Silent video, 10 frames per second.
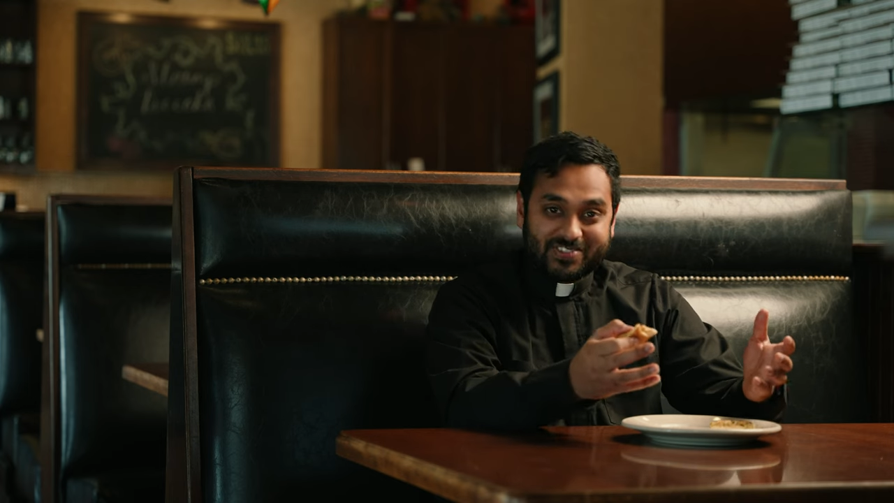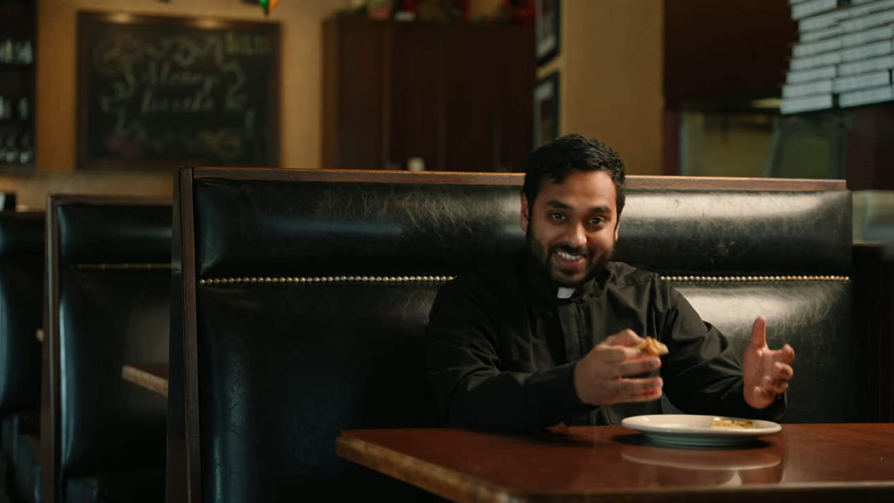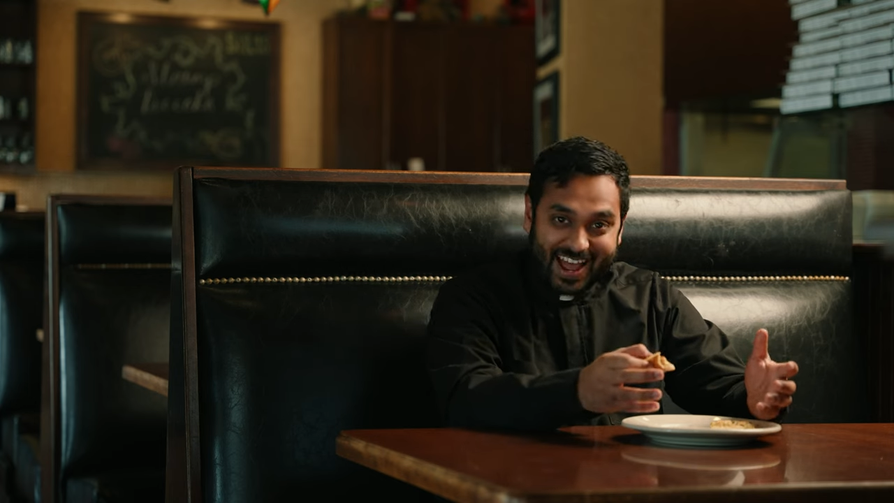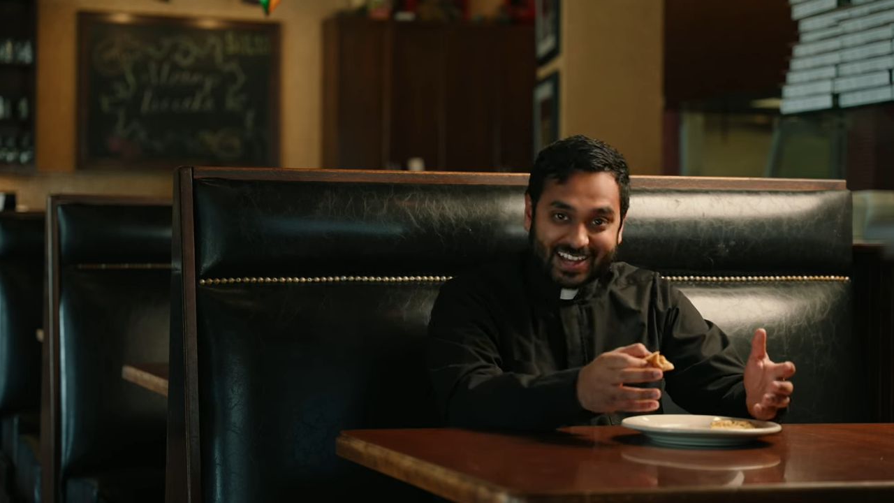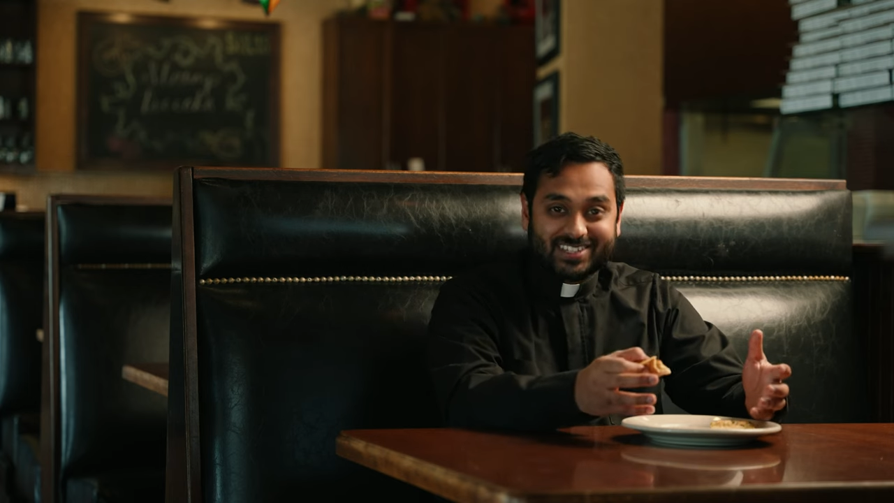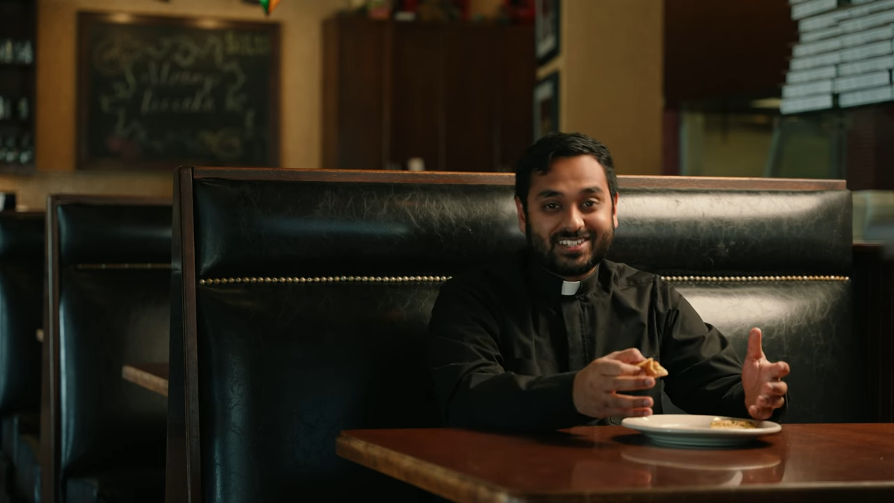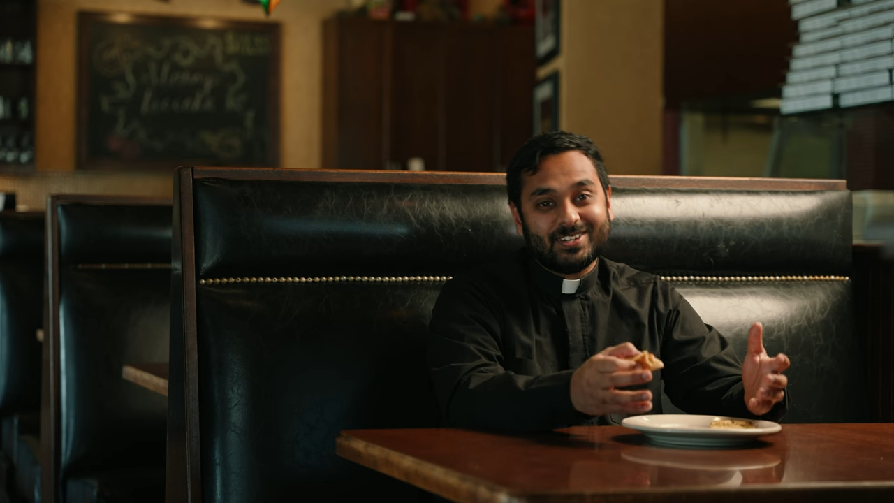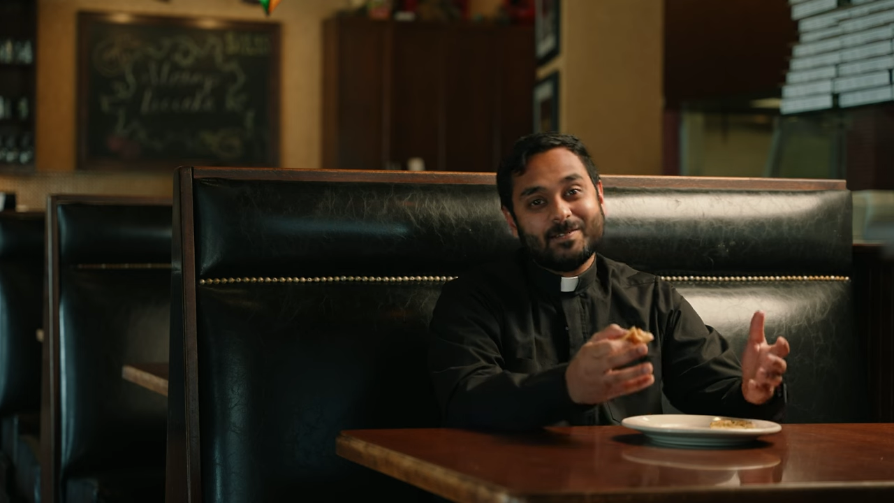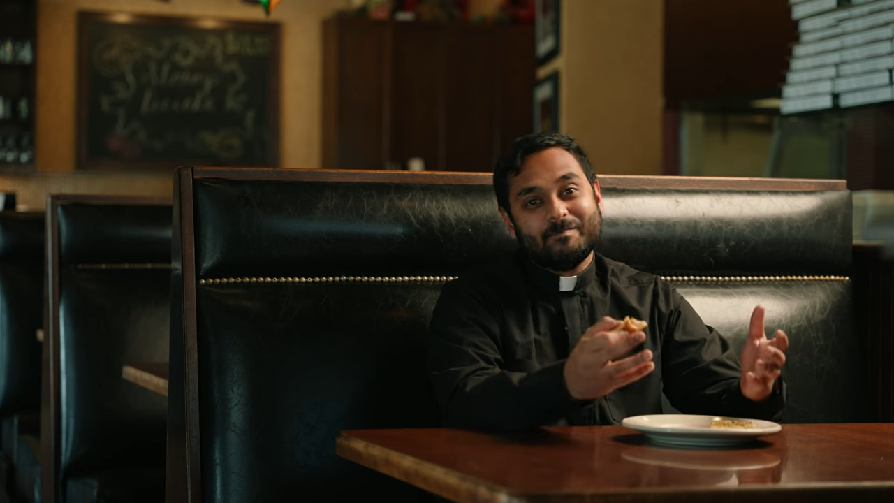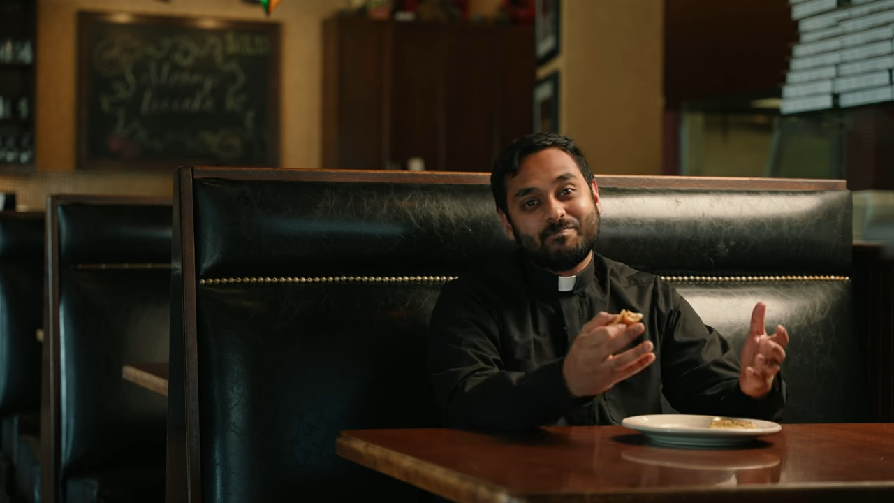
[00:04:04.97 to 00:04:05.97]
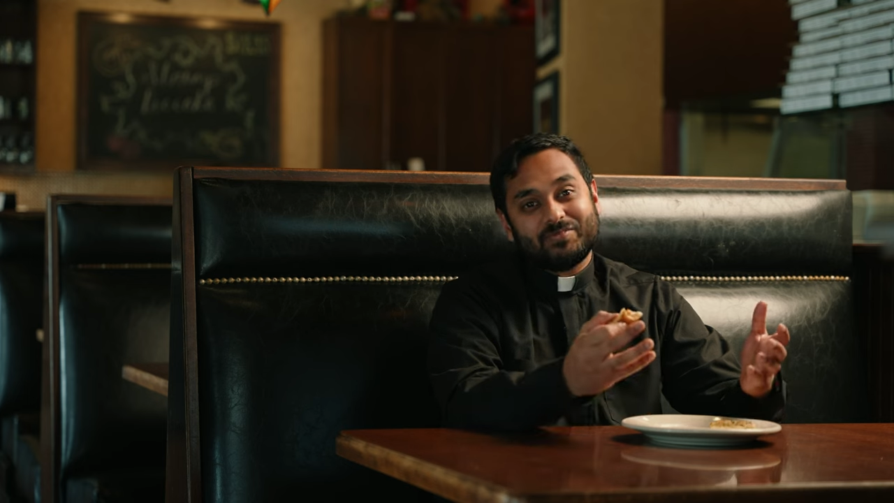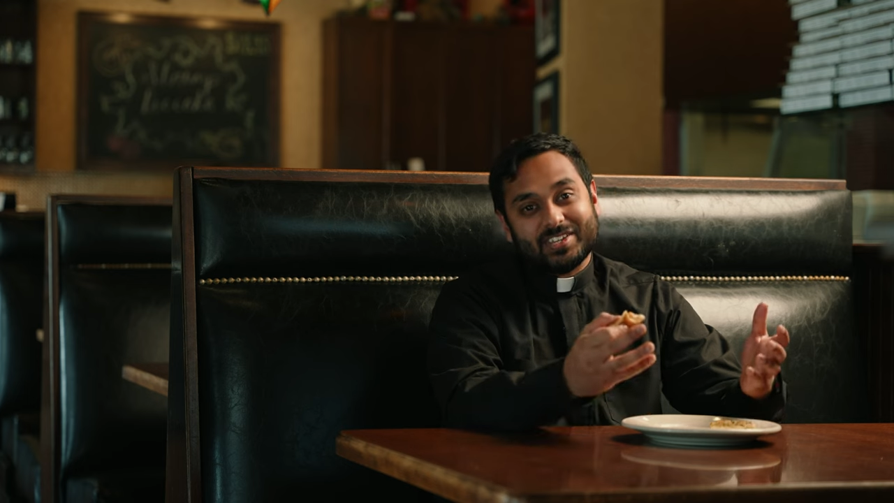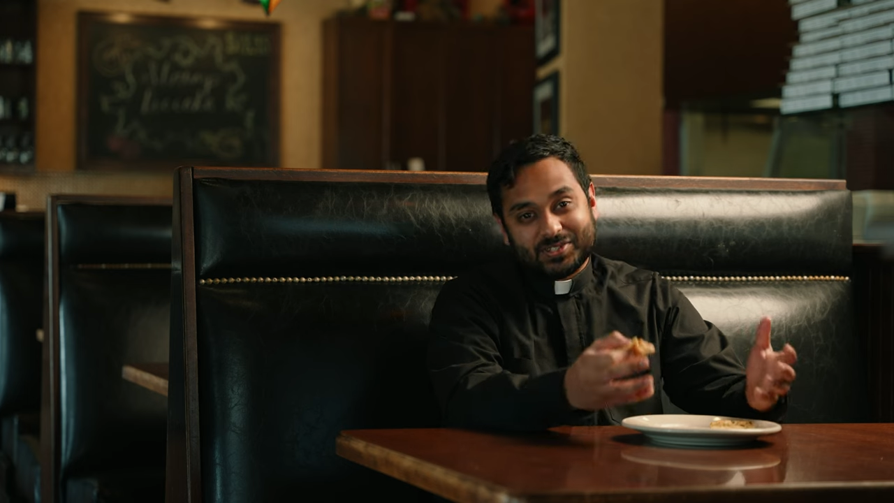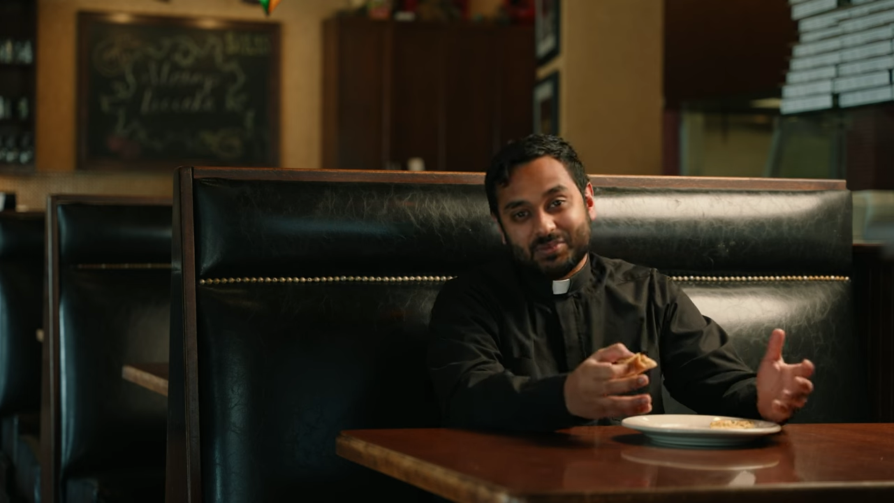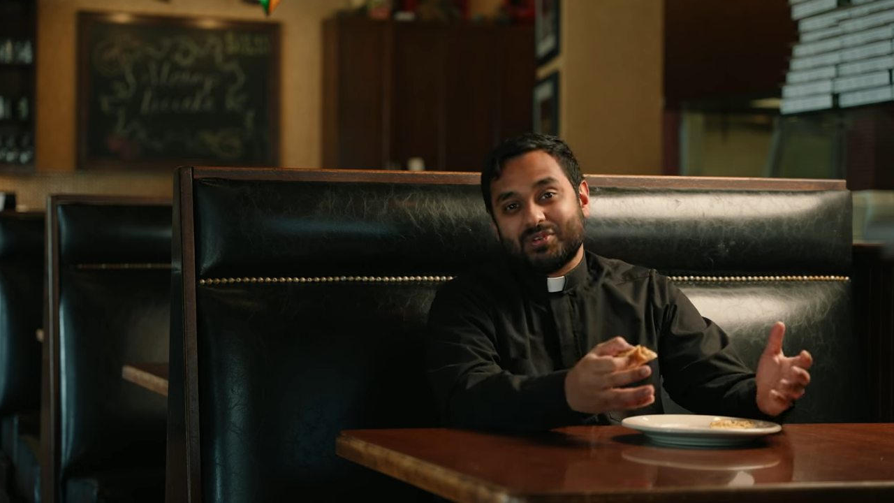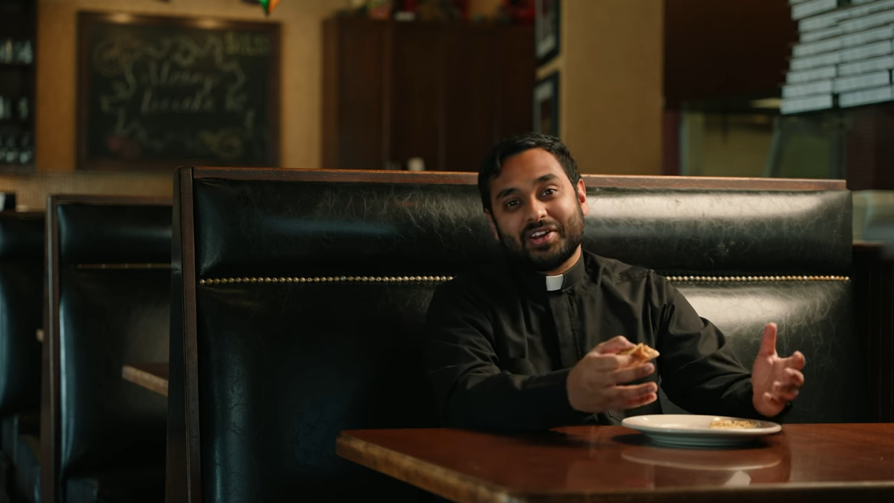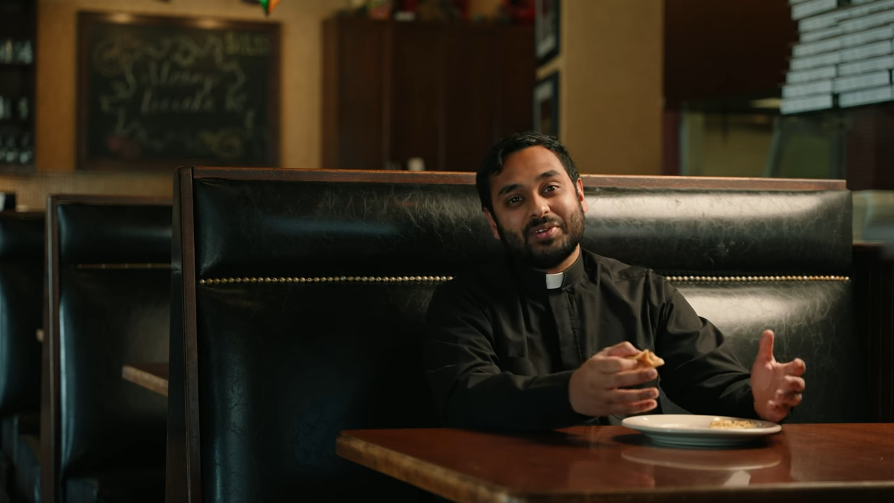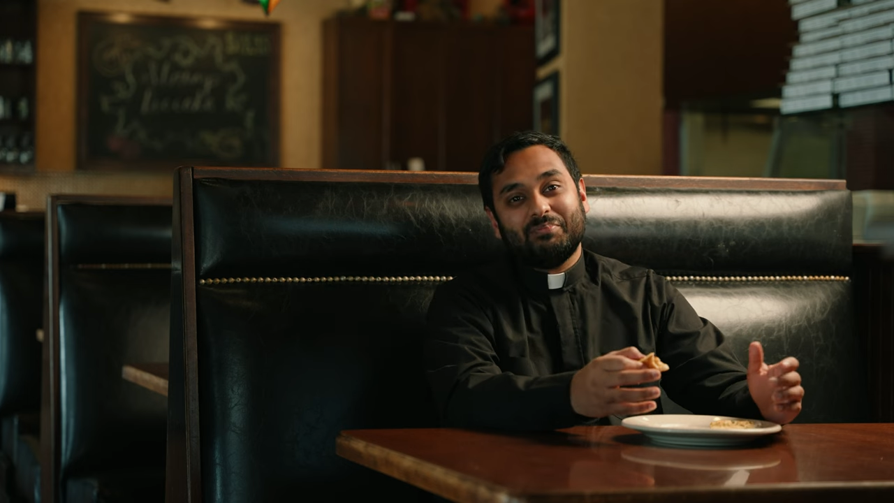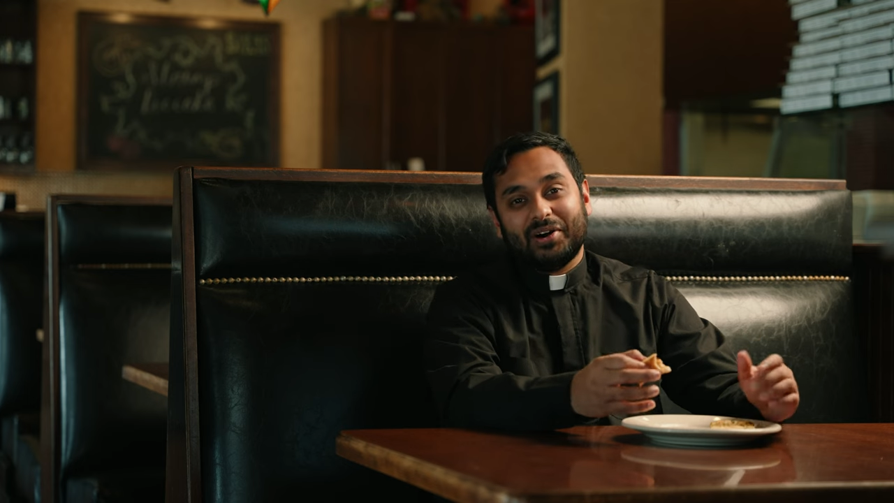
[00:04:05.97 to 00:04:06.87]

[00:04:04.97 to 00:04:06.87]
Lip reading: That is the bread and